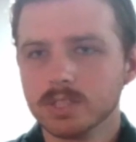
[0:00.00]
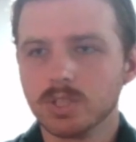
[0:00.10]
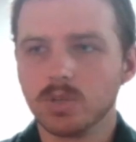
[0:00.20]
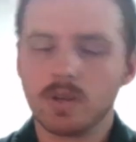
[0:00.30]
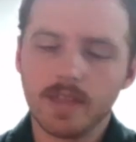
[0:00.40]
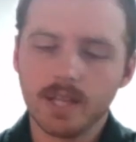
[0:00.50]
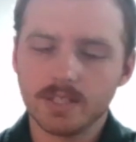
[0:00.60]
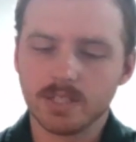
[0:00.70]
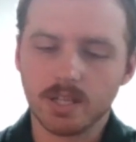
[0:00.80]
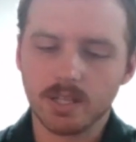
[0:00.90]
So that
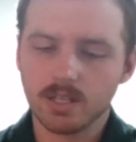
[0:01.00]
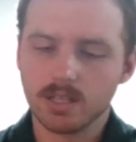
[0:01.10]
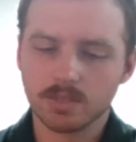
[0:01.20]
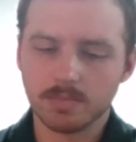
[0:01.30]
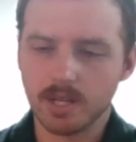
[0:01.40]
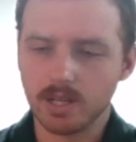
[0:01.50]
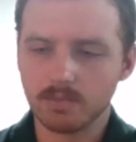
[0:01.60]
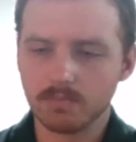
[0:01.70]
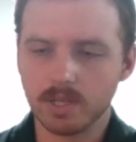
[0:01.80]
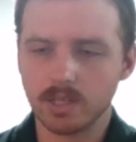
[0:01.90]
said, it's my
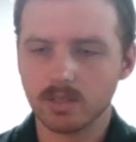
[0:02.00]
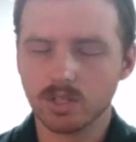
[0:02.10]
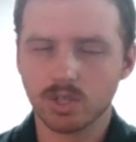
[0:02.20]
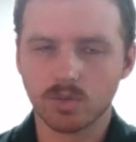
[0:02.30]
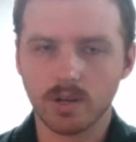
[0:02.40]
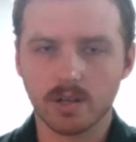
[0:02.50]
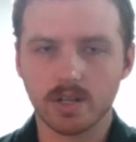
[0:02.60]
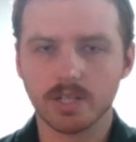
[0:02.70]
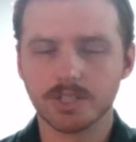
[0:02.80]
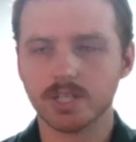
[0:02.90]
career in a
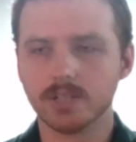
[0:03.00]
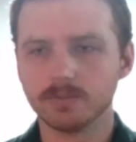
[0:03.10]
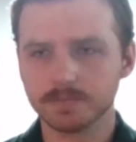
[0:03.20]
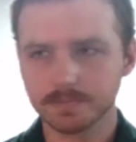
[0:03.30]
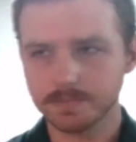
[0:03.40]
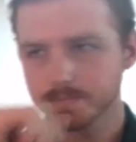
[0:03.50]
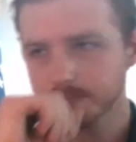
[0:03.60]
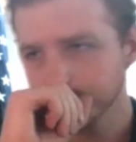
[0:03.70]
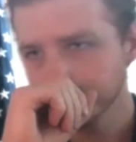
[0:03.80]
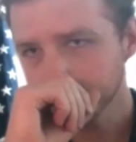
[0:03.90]
nutshell.
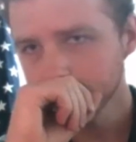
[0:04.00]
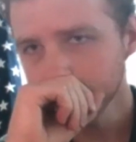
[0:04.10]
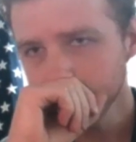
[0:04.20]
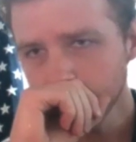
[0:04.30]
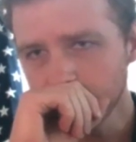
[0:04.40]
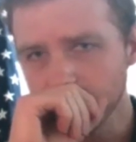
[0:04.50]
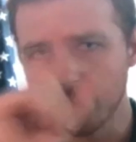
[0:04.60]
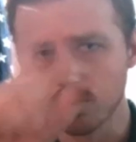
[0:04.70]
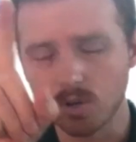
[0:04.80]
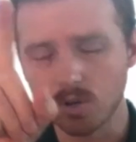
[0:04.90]
And
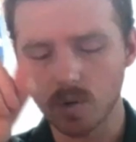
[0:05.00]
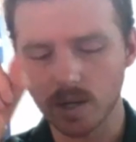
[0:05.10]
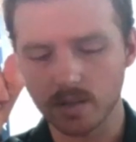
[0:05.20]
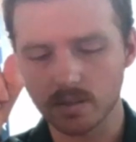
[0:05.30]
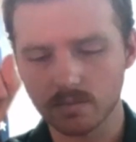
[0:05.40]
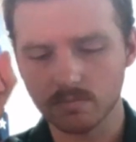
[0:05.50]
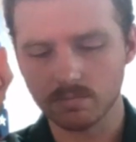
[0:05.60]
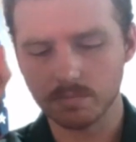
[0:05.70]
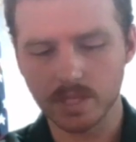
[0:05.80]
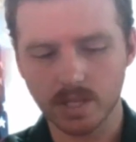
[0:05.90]
now, quick,
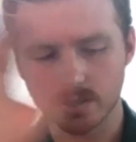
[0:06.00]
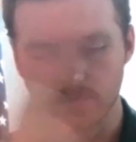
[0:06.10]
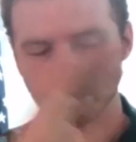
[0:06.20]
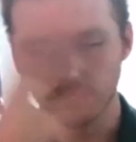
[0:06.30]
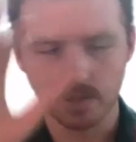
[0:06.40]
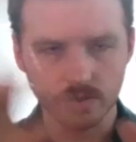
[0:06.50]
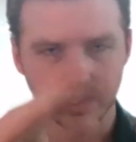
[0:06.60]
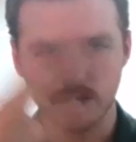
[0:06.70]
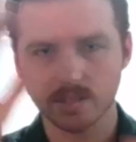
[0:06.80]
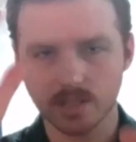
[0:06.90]
because of
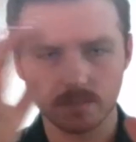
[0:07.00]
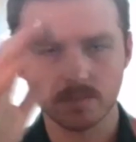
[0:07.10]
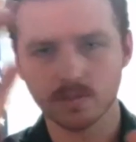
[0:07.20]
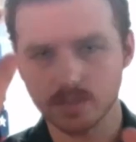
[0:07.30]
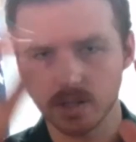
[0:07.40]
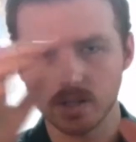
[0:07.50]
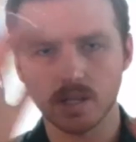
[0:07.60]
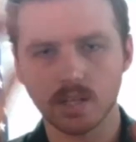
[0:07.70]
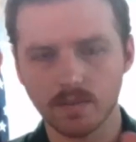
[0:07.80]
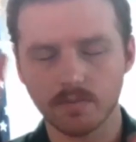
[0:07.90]
military, talking military
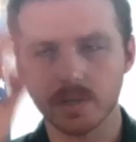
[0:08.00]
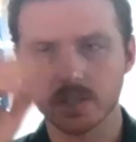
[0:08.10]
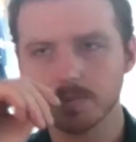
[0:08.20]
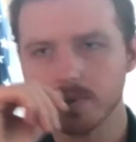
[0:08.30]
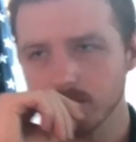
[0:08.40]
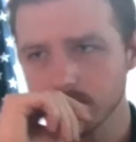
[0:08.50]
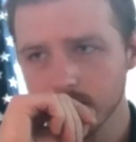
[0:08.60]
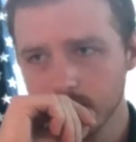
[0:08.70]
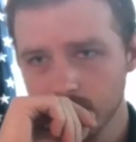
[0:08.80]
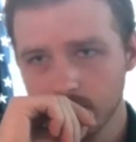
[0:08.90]
and government experience,
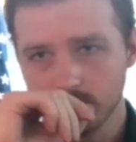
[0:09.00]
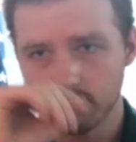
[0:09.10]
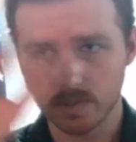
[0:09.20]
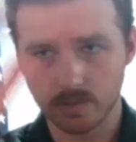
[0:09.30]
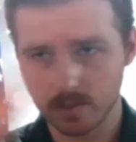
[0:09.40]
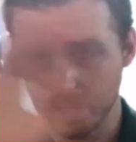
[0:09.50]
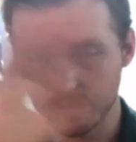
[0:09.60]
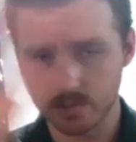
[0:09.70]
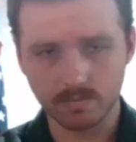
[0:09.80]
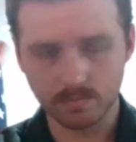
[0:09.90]
I
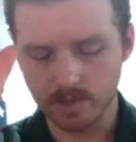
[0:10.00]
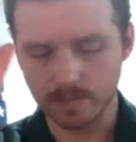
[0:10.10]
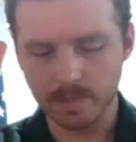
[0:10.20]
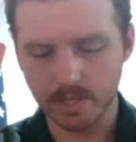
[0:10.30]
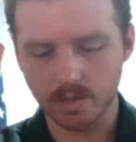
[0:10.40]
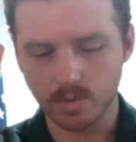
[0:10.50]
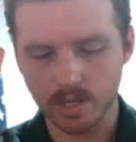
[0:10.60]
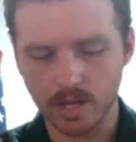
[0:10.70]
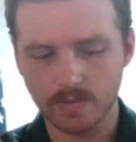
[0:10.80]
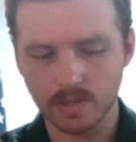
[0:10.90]
just make a quick
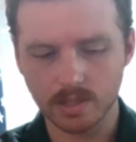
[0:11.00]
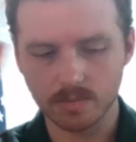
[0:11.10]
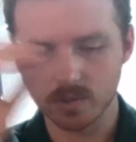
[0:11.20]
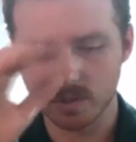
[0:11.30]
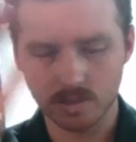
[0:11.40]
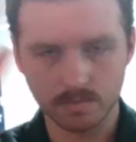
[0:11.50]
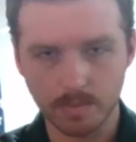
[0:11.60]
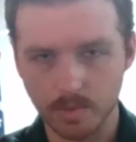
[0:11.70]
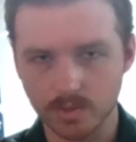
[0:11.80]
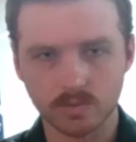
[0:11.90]
caveat that I'm doing this in
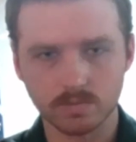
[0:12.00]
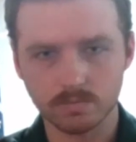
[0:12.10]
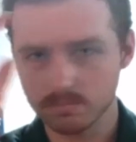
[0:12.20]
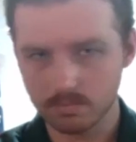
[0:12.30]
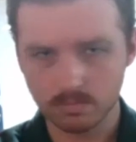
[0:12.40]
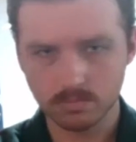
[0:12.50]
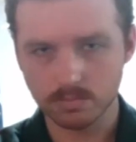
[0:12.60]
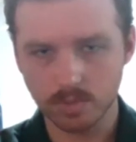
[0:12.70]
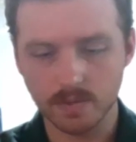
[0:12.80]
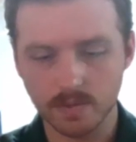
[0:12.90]
my personal,
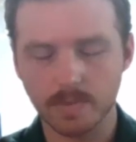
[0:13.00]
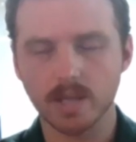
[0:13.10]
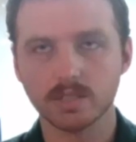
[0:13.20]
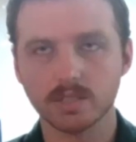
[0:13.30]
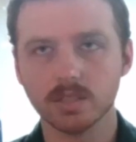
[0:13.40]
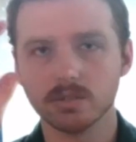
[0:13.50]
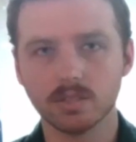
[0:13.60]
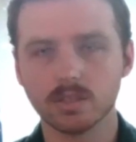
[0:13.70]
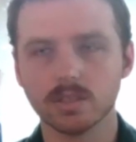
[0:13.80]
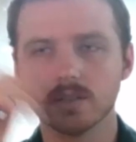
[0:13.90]
private capacity and
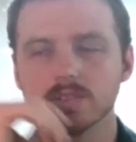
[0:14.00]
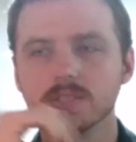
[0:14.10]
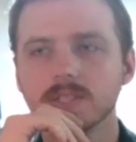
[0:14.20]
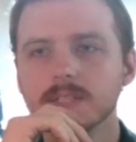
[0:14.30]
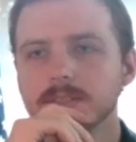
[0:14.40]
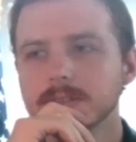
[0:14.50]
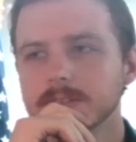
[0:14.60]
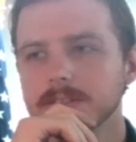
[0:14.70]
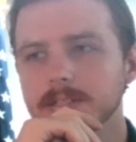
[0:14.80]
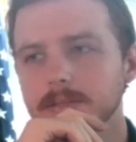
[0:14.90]
nothing else.
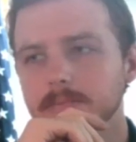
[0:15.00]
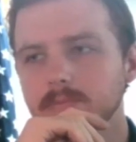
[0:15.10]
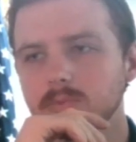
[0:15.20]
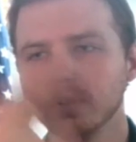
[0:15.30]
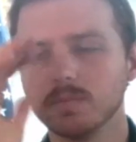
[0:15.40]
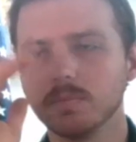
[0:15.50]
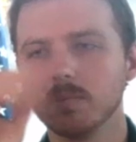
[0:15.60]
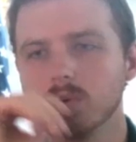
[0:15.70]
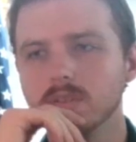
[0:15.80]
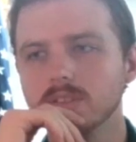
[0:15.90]
It's
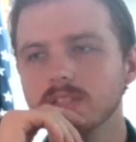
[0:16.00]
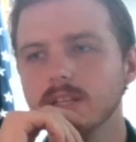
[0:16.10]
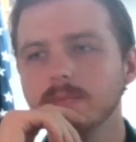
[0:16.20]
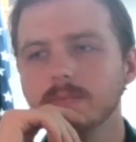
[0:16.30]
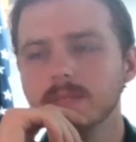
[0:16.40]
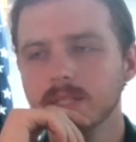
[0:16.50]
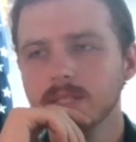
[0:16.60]
important to say that.